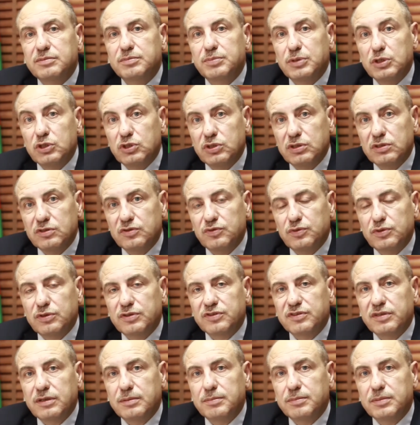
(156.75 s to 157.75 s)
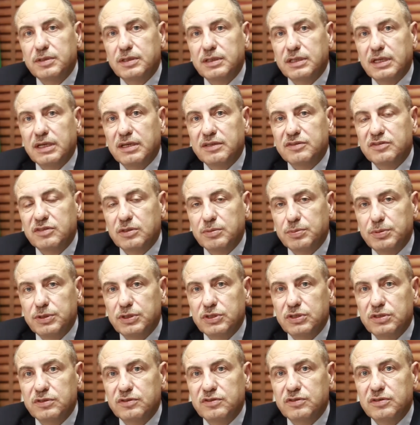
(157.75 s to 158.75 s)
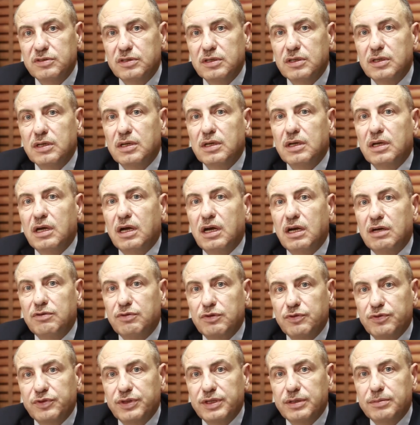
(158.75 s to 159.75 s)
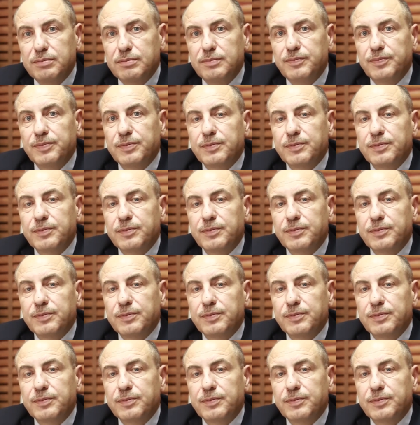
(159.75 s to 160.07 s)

Patients, for example, cancer patients, half of them